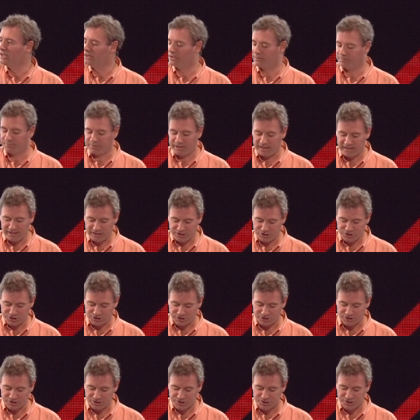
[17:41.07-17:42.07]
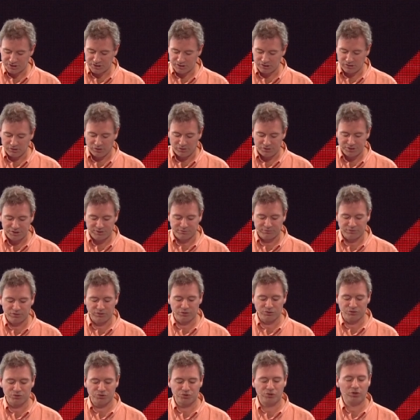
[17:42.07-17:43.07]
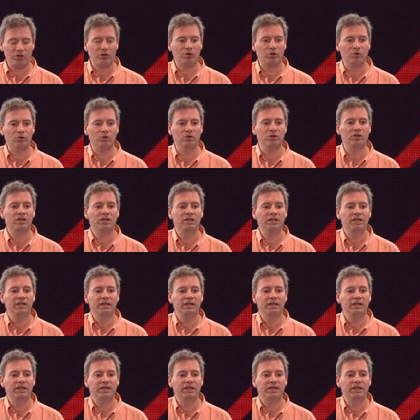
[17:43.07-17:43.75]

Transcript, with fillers: the patience, the loss of control